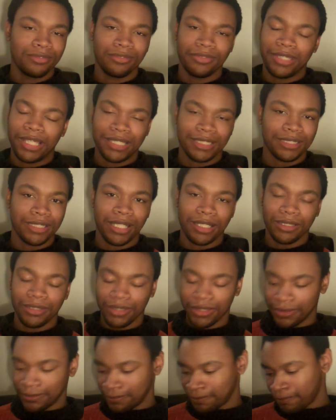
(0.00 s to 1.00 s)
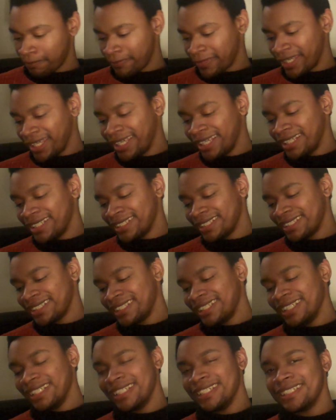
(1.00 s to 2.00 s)
that's not good.
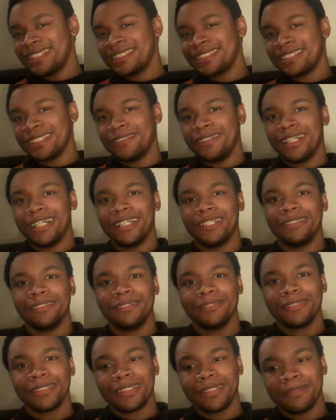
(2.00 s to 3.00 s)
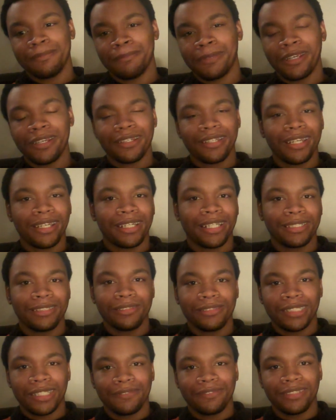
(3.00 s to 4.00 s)
So, Mario Kart, I do
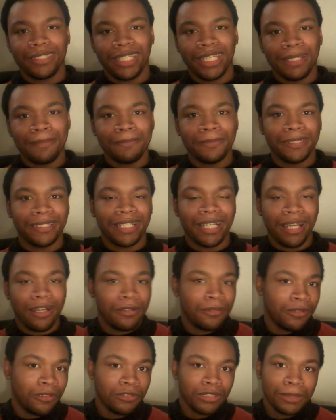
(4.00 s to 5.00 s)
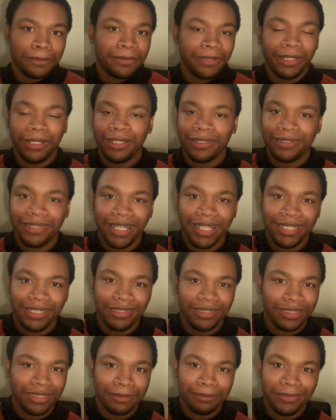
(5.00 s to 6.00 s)
love the game, but I'll only play online in
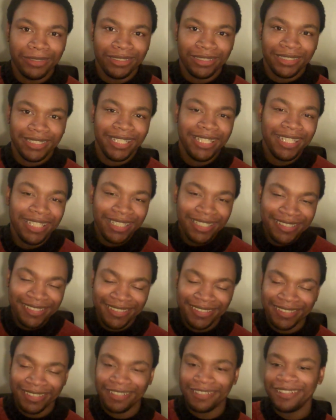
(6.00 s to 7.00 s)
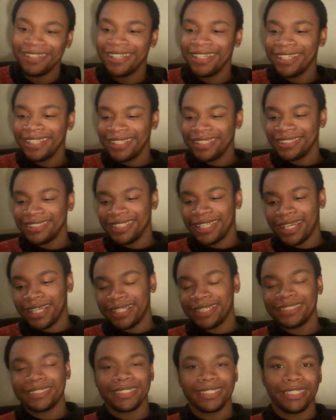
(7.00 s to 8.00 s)
the community. So, yeah,
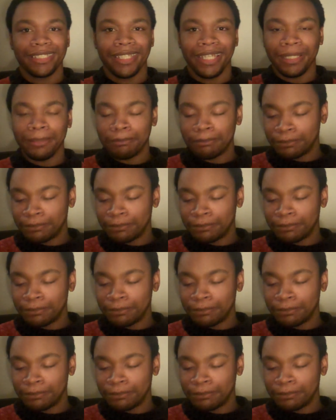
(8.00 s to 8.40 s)
that's a good game.